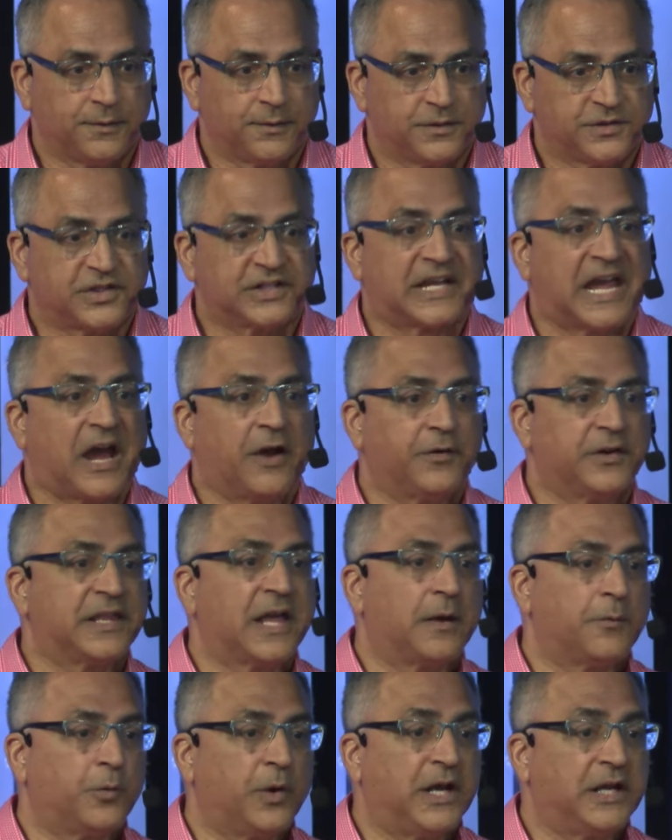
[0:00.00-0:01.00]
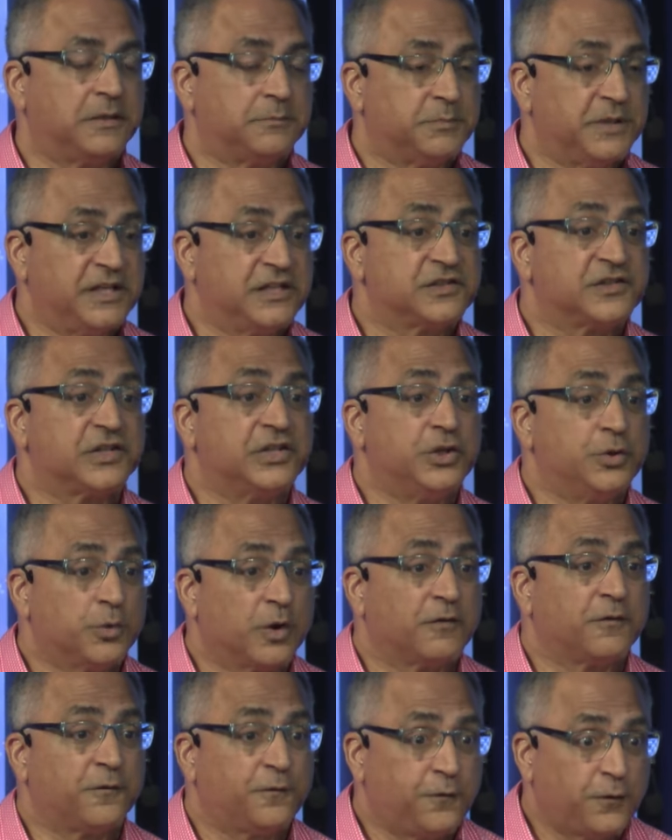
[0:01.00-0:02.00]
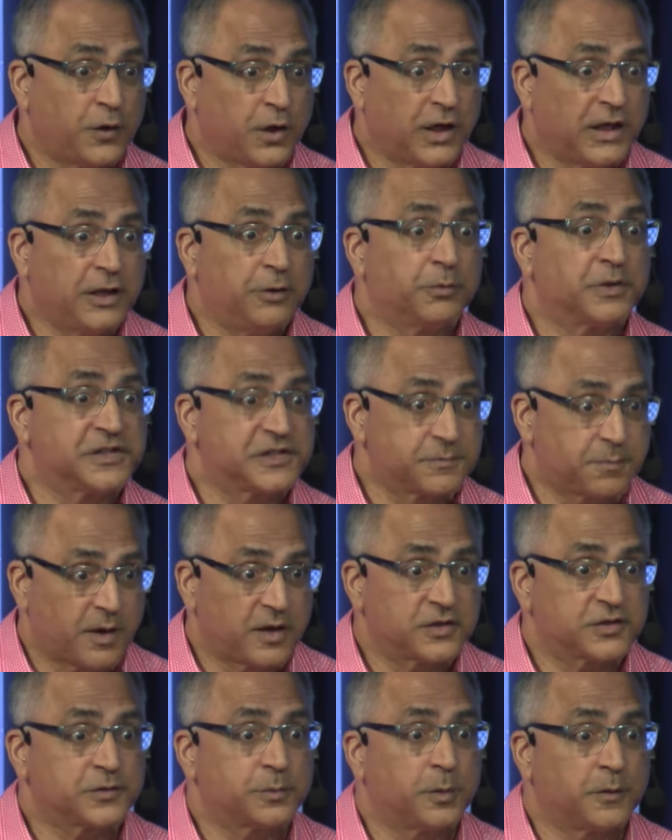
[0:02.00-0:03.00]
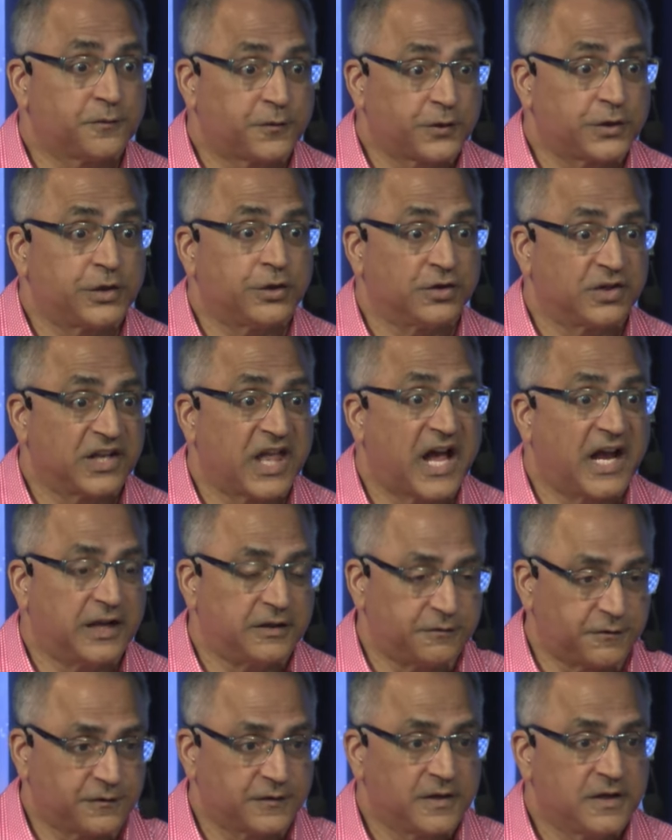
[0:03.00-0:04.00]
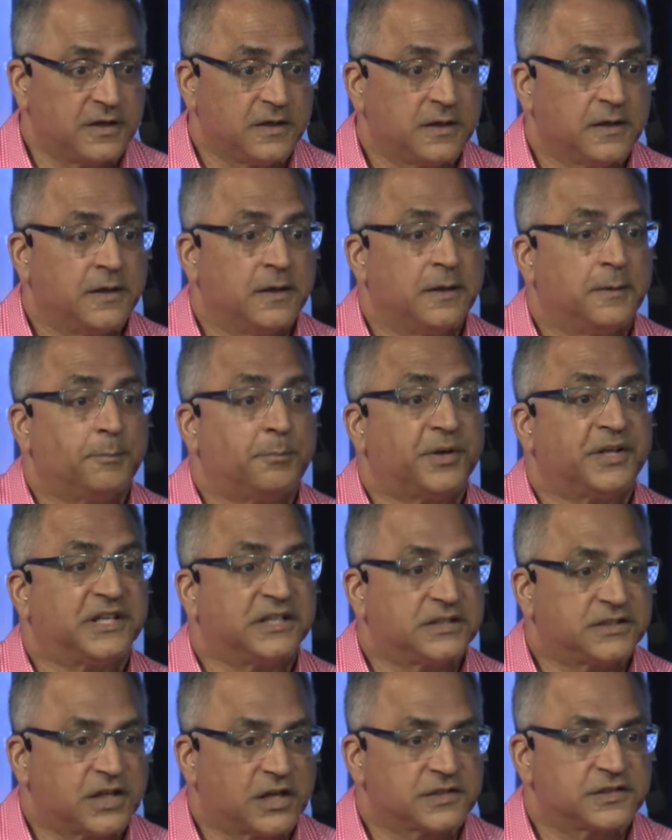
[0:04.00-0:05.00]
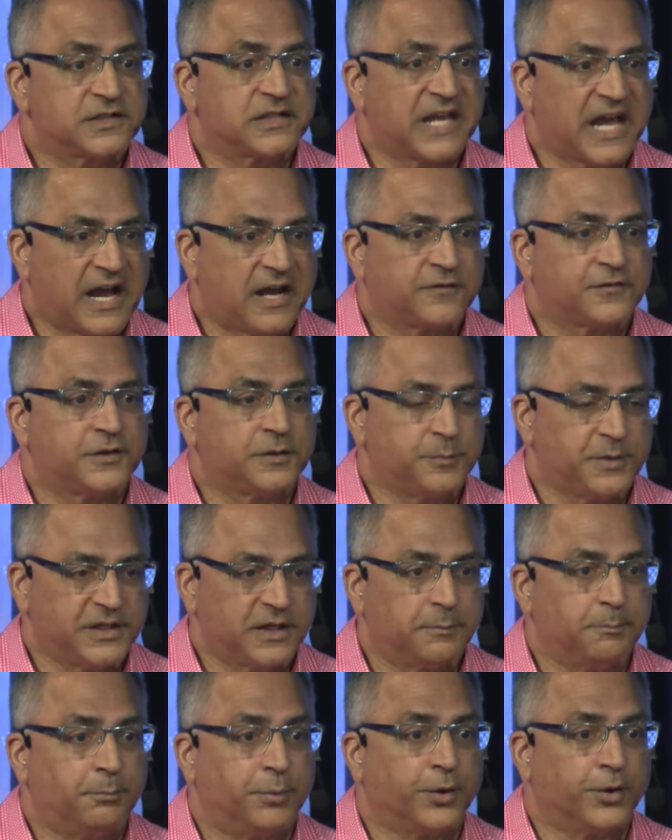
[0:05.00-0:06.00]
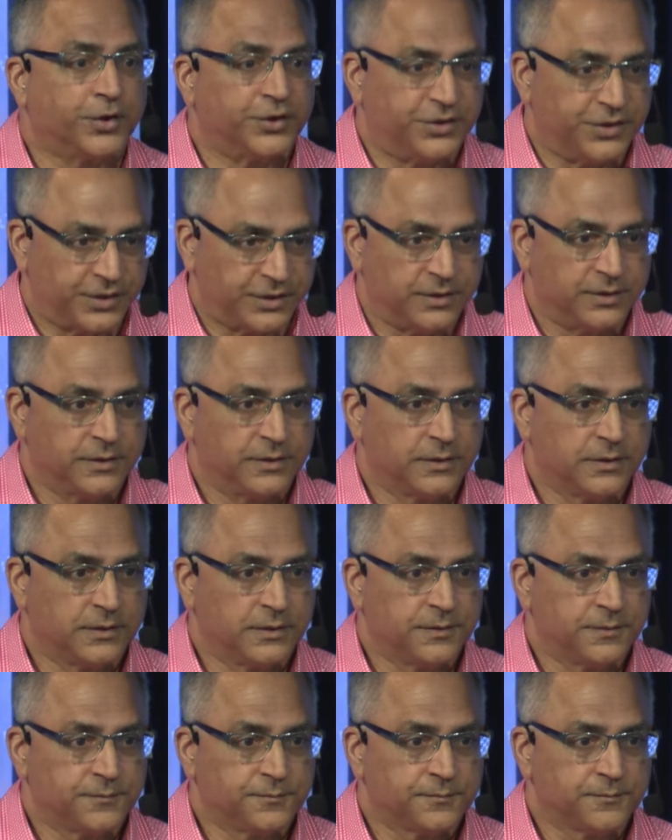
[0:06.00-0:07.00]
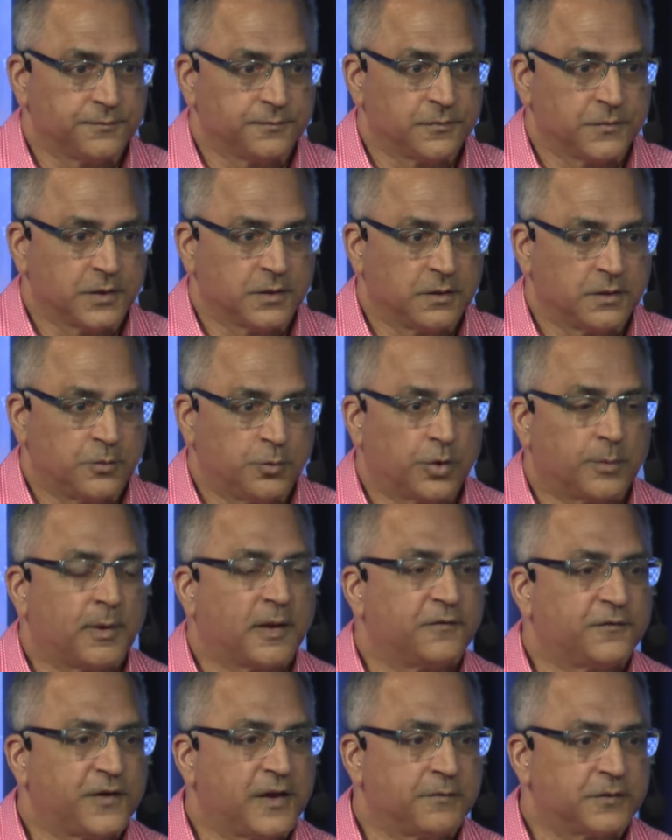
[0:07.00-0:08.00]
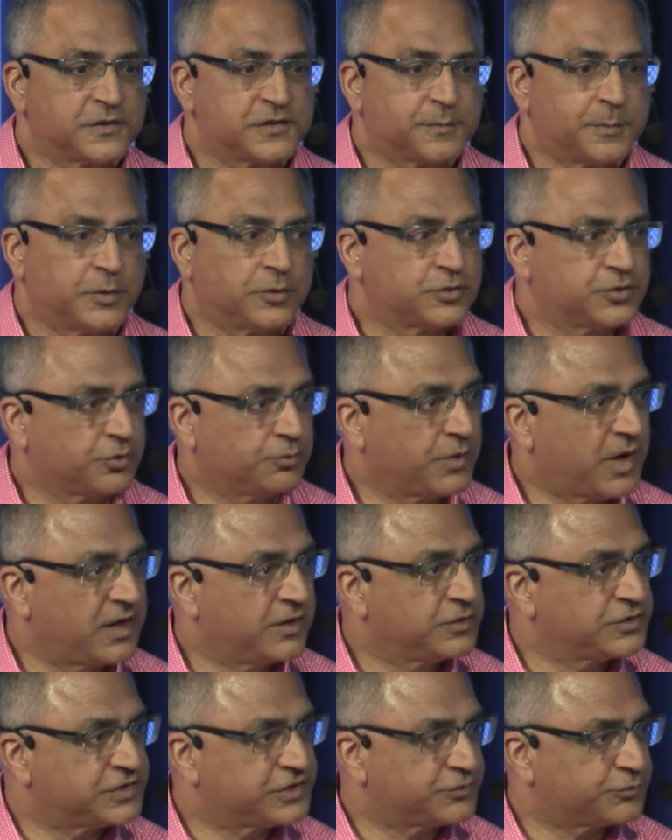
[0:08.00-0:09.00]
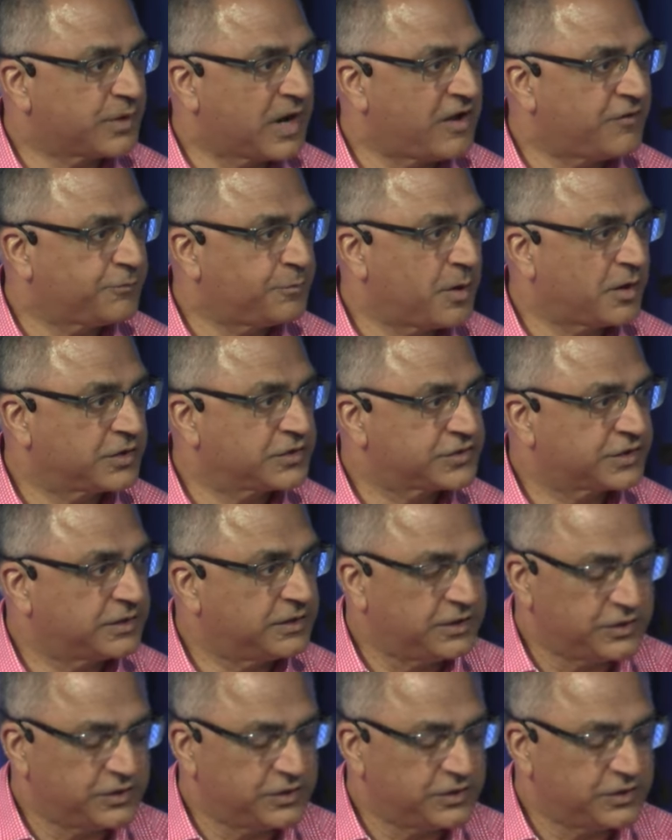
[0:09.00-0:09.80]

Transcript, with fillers: To carry that weight means that you are fully responsible for your life, but it doesn't have to be a burden. One of my favorite spiritual writers is Ralph Marston.